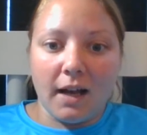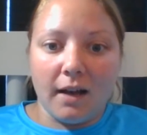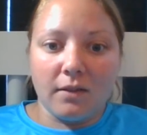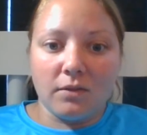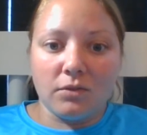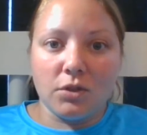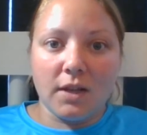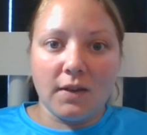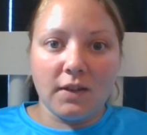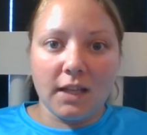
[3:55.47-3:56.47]
I was
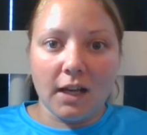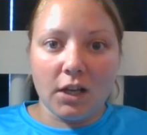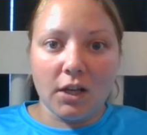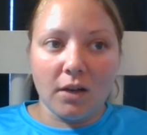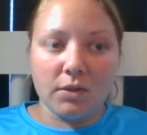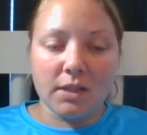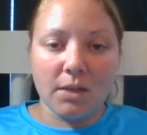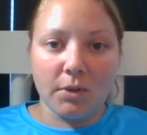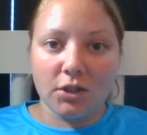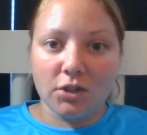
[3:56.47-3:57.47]
doing everything I could. I
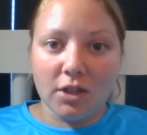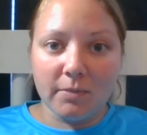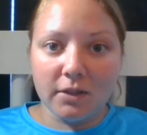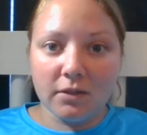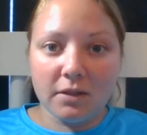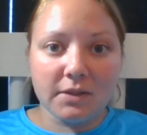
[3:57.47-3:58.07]
bought a treadmill.